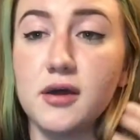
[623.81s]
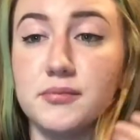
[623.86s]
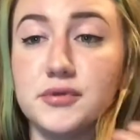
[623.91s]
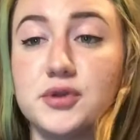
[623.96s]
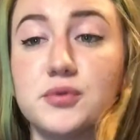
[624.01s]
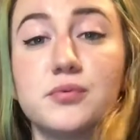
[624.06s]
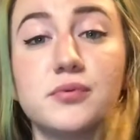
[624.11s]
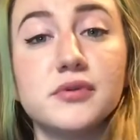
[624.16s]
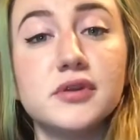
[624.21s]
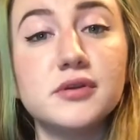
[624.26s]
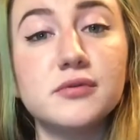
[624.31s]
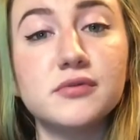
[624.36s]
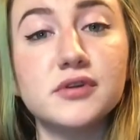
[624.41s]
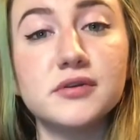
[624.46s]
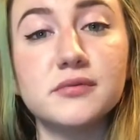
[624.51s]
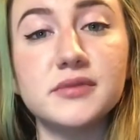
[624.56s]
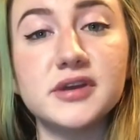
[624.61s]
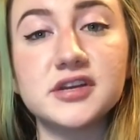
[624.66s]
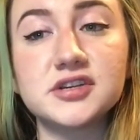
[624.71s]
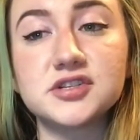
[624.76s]
you really
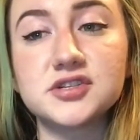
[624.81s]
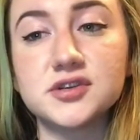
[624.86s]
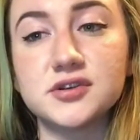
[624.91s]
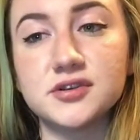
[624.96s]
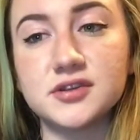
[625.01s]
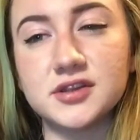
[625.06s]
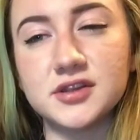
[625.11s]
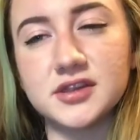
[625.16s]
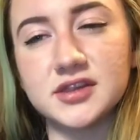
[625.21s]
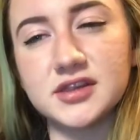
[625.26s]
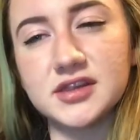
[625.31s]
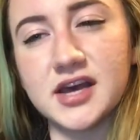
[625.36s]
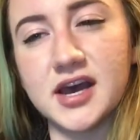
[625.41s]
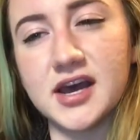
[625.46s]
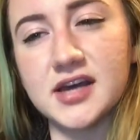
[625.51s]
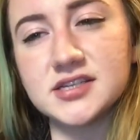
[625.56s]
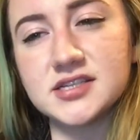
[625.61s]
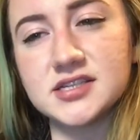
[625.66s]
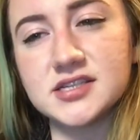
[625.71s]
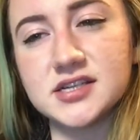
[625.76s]
want to make sure that
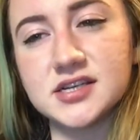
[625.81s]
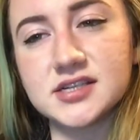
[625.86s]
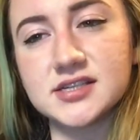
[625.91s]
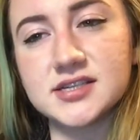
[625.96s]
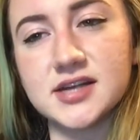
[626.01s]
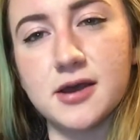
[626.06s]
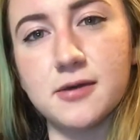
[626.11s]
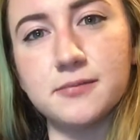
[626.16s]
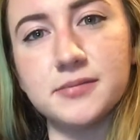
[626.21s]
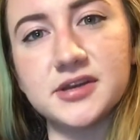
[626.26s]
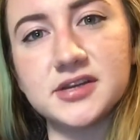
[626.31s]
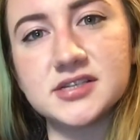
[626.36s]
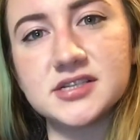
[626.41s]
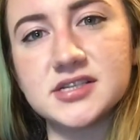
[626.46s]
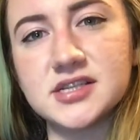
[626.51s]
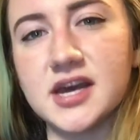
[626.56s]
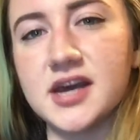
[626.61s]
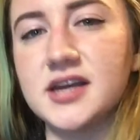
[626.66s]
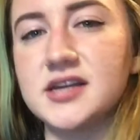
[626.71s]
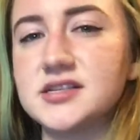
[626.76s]
that sticks out
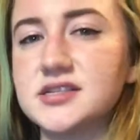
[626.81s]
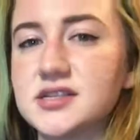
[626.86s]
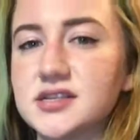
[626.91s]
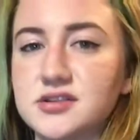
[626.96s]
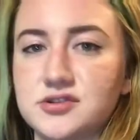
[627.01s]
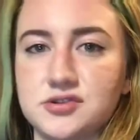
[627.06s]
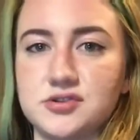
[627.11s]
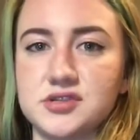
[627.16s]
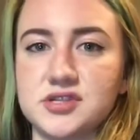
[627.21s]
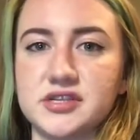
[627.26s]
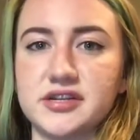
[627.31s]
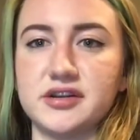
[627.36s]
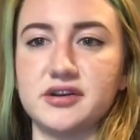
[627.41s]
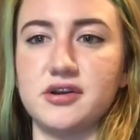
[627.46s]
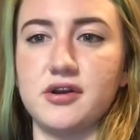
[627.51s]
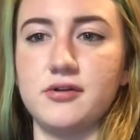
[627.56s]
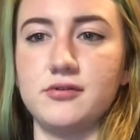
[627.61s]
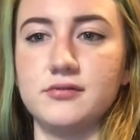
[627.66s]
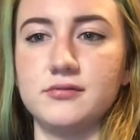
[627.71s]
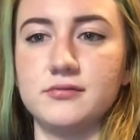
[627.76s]
because that is an interesting note.